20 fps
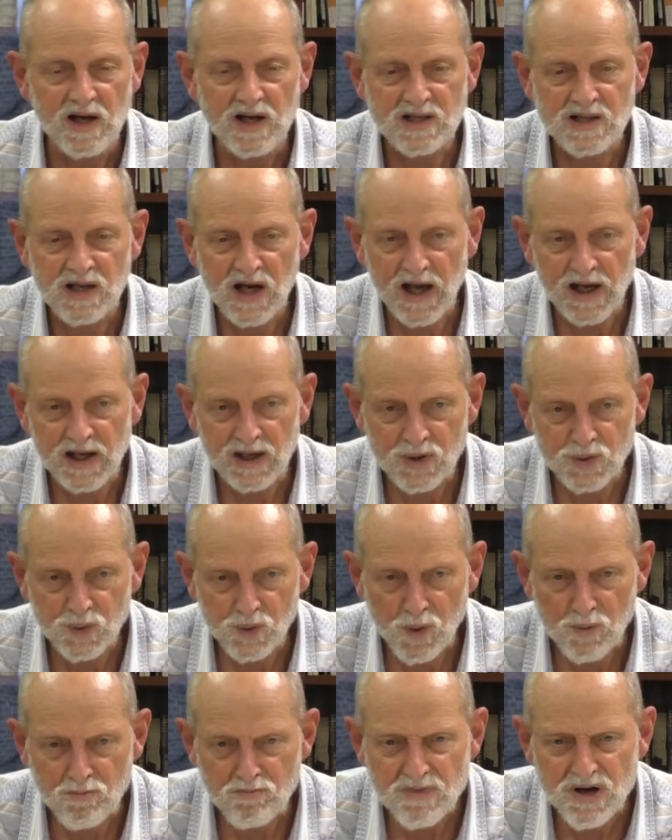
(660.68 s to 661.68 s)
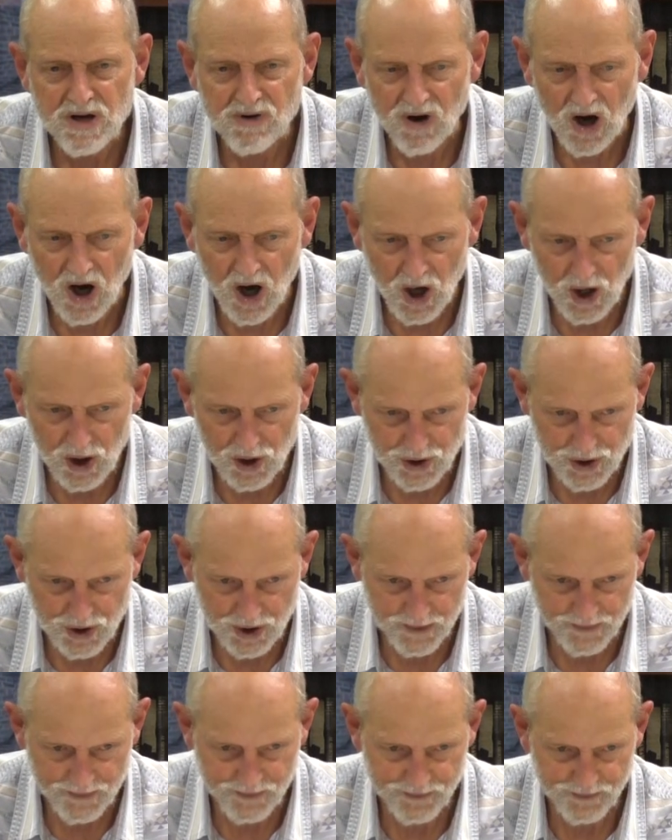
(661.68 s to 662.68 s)
is likened to a
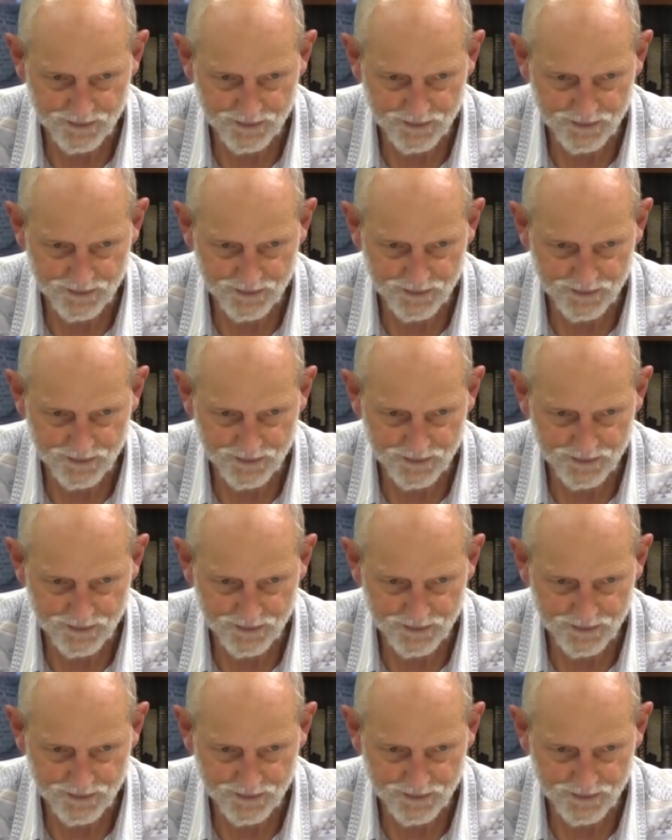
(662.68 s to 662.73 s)
mirage.